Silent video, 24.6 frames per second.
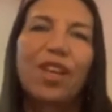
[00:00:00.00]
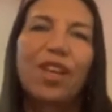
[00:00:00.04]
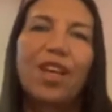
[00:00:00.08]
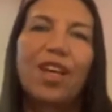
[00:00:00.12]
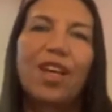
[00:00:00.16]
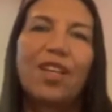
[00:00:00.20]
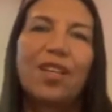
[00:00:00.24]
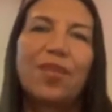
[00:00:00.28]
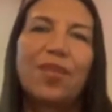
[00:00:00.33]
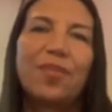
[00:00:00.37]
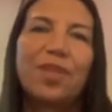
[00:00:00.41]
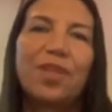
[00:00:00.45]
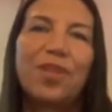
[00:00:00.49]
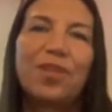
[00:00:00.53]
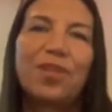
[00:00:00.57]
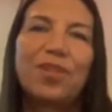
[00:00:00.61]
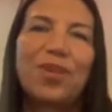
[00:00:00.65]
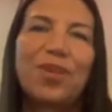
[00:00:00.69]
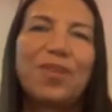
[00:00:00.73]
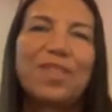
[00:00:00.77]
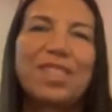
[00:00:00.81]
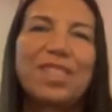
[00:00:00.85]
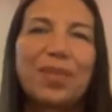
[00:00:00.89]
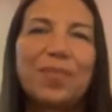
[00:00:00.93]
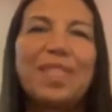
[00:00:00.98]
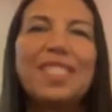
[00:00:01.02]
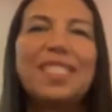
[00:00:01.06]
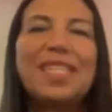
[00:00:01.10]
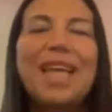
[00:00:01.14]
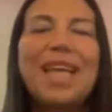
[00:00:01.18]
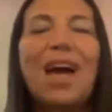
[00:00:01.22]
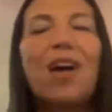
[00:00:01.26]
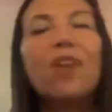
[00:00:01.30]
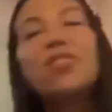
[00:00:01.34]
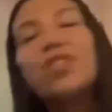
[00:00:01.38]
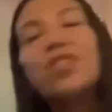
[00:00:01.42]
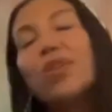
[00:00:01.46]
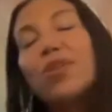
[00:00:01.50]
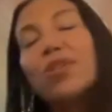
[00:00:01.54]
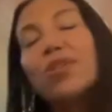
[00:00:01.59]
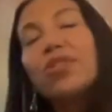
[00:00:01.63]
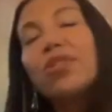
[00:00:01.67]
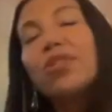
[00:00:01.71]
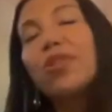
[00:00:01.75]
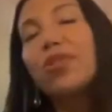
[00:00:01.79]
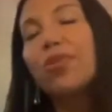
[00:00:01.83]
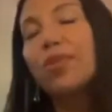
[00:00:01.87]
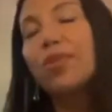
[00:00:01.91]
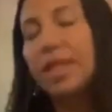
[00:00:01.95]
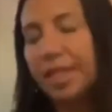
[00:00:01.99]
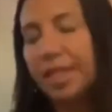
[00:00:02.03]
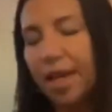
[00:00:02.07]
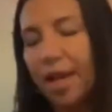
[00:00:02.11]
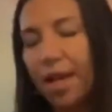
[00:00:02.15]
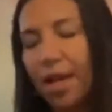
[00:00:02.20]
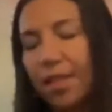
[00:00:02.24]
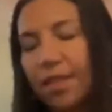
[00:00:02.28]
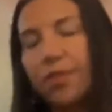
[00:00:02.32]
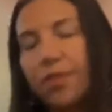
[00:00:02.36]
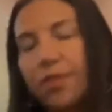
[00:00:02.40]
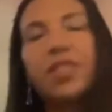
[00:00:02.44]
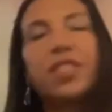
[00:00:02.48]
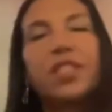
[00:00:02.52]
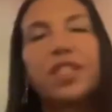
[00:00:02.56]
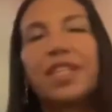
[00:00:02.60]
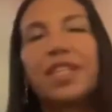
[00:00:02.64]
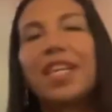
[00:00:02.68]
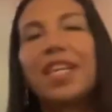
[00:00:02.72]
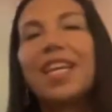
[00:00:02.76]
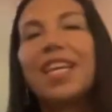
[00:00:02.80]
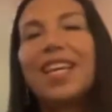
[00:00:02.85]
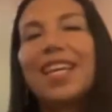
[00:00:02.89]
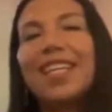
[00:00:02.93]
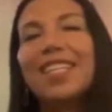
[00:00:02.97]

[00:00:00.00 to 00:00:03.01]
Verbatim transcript: Um, you know, there's always going to be doubt. So those are the three signs, really,